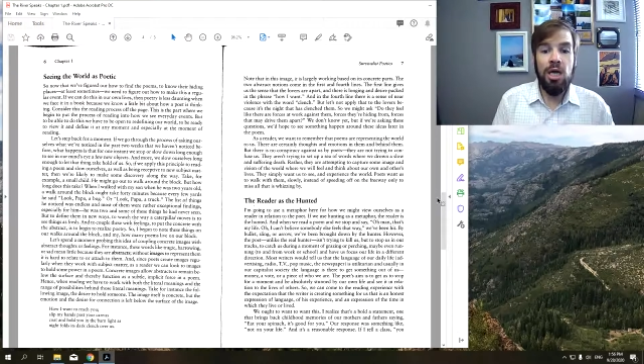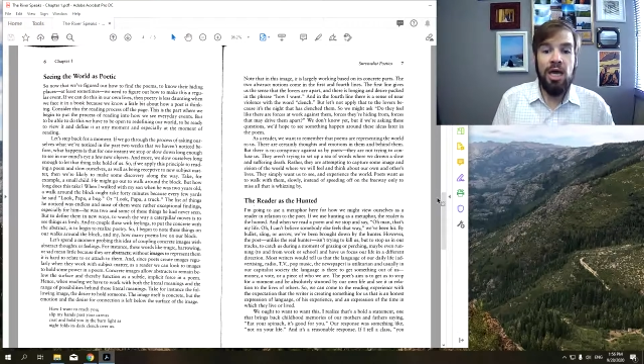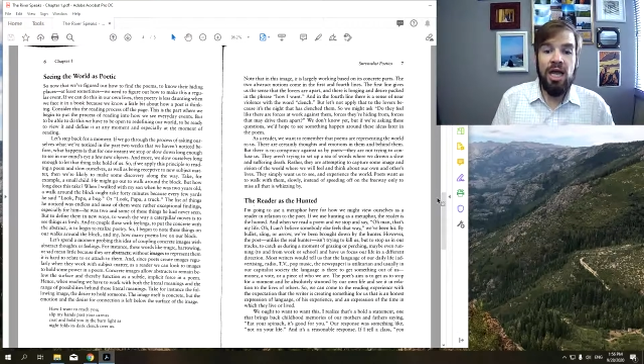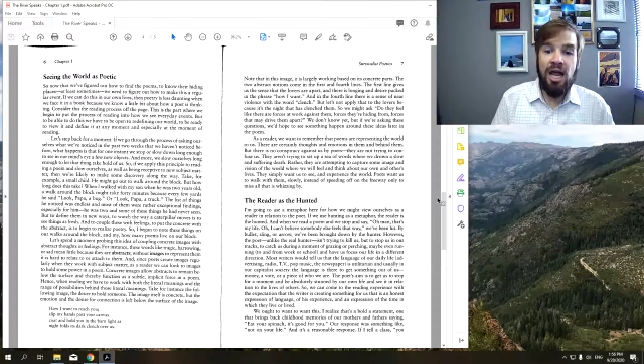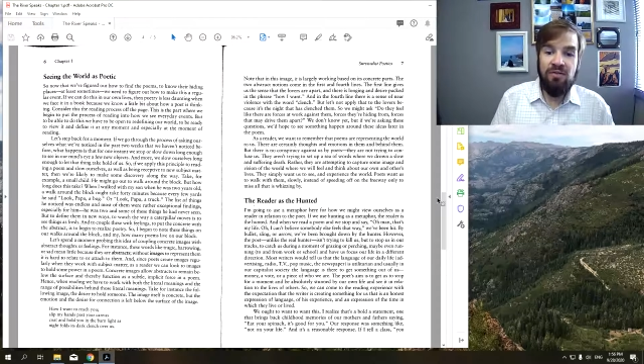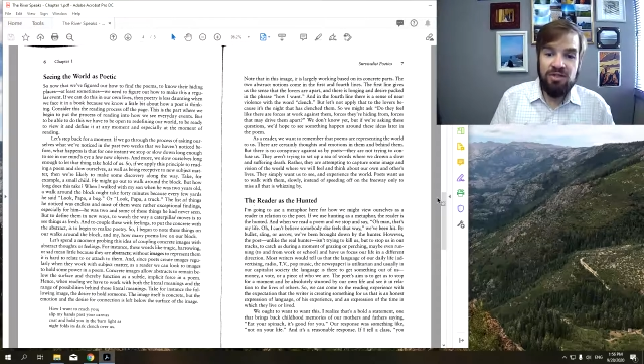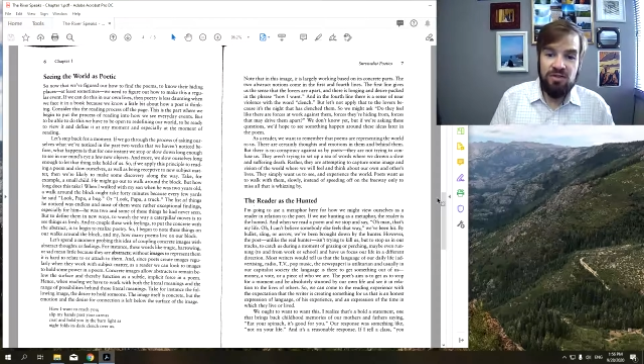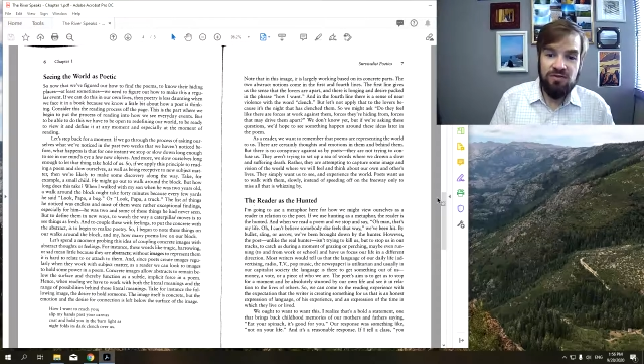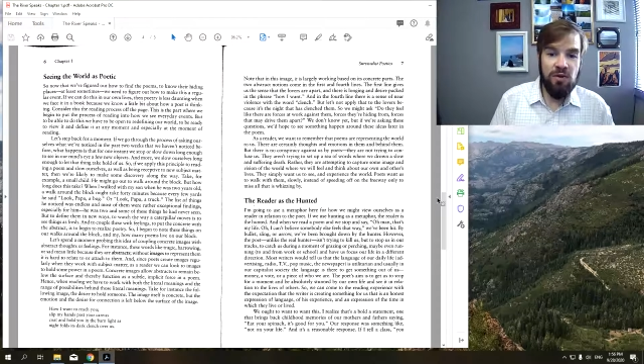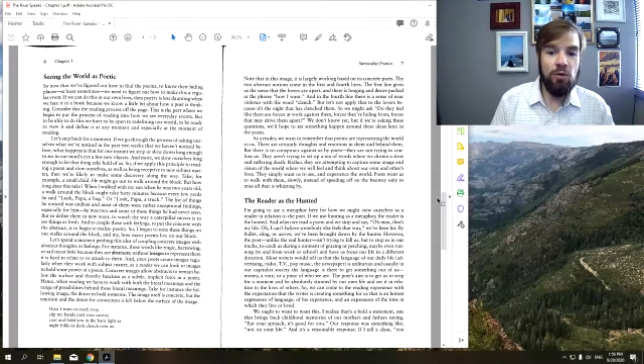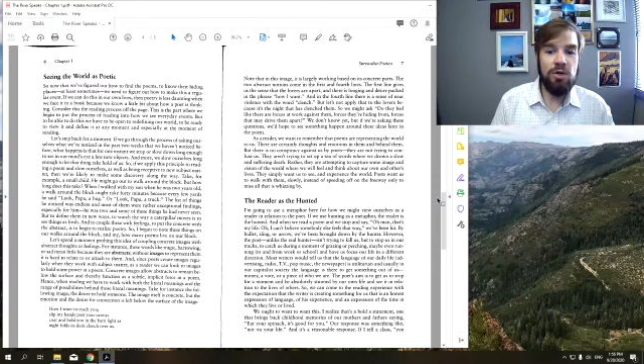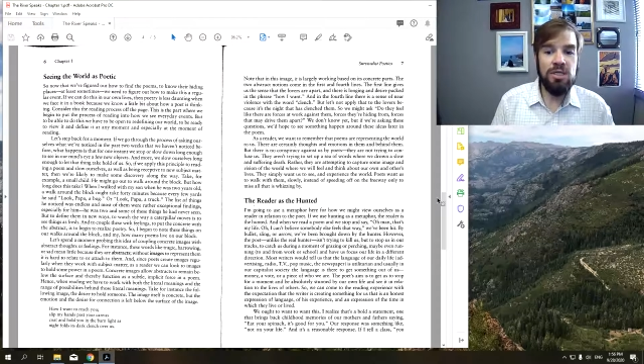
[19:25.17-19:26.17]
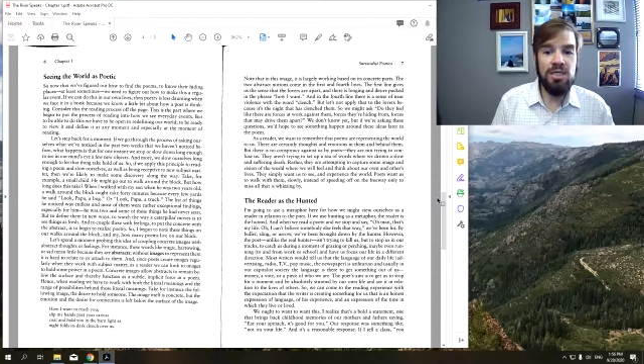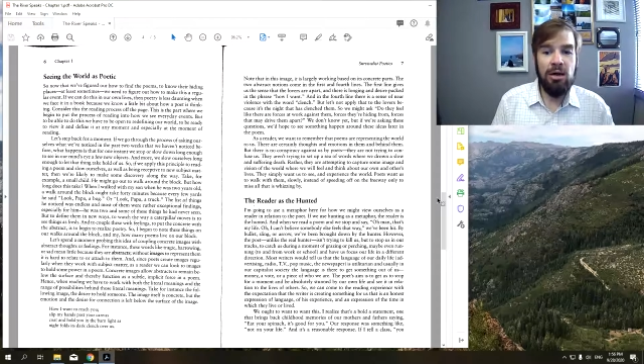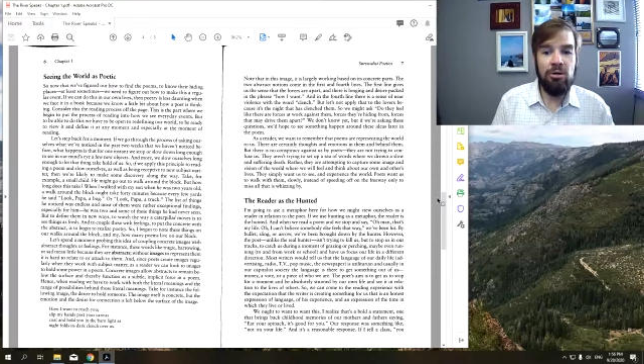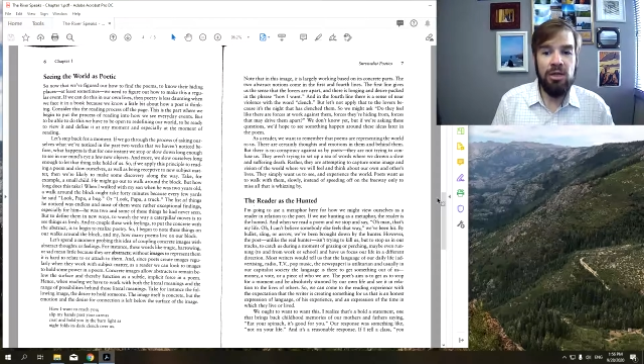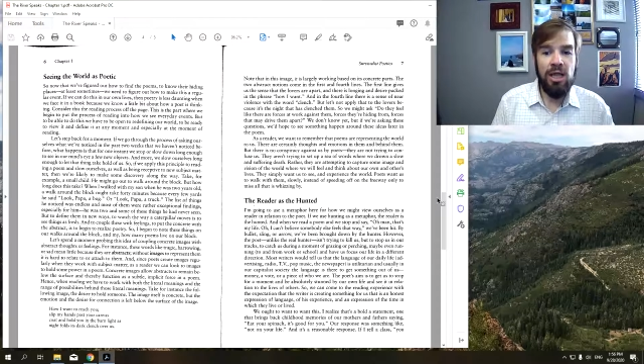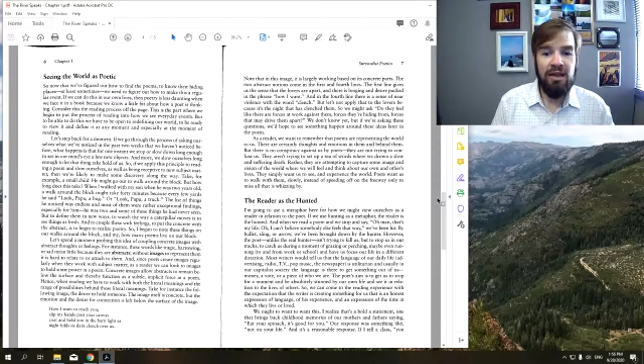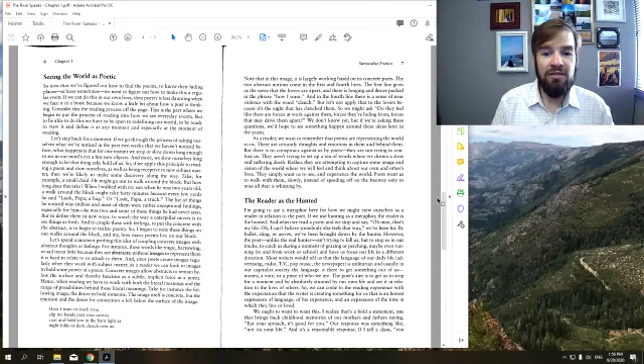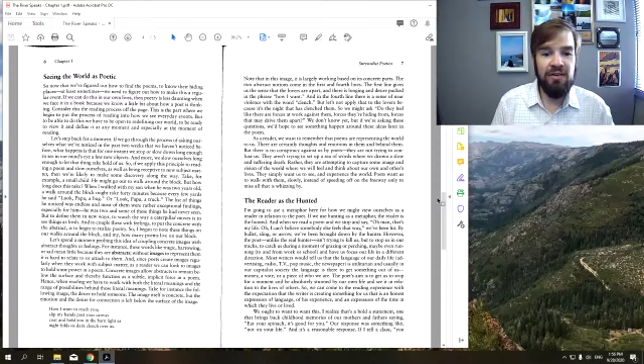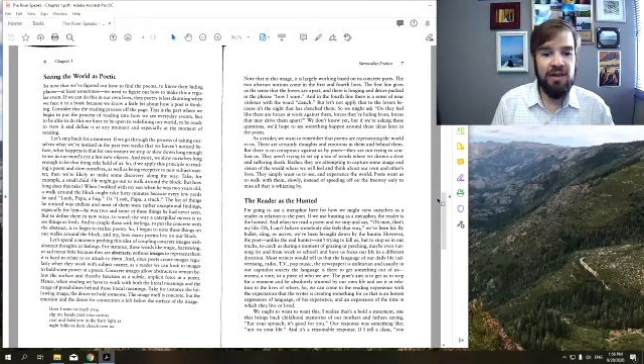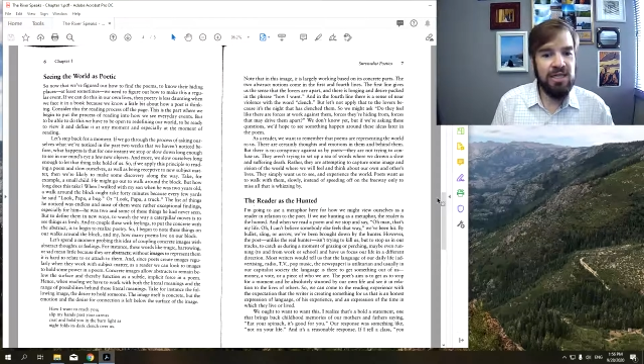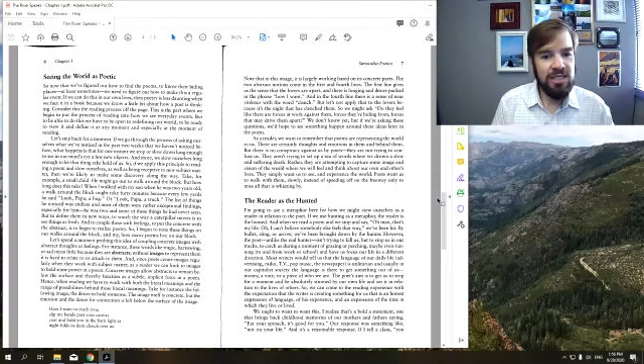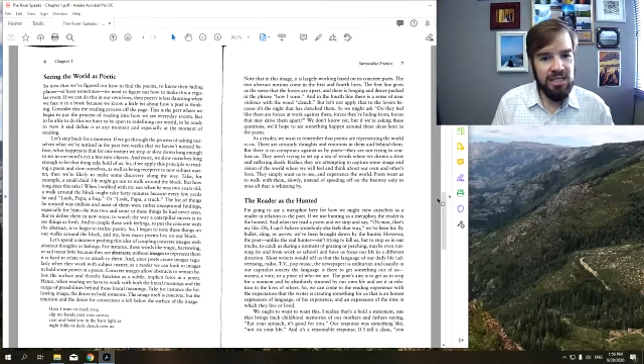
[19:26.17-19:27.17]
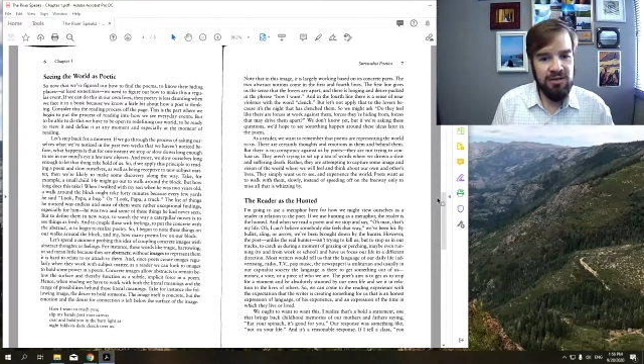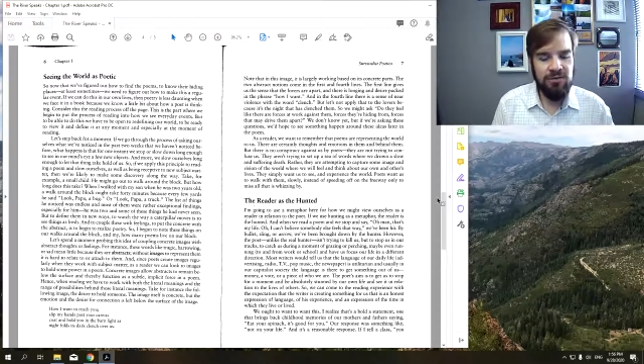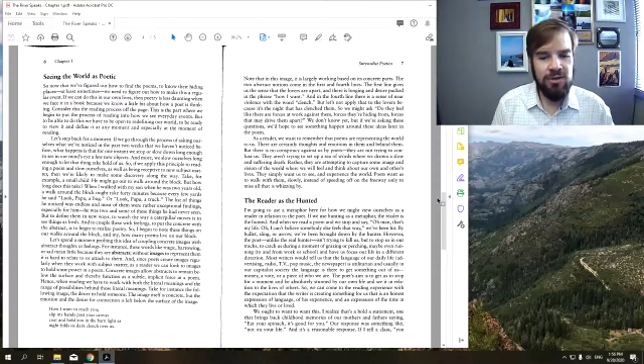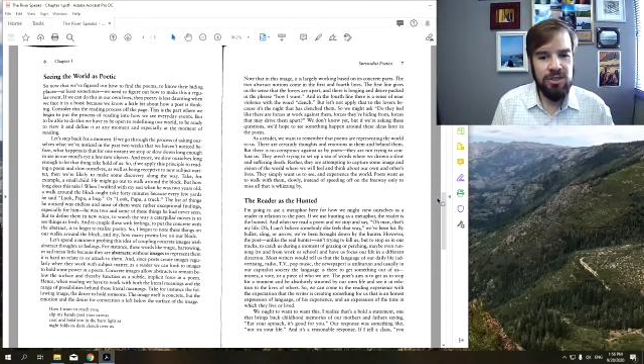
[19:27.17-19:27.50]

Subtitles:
and have us focus our life in a different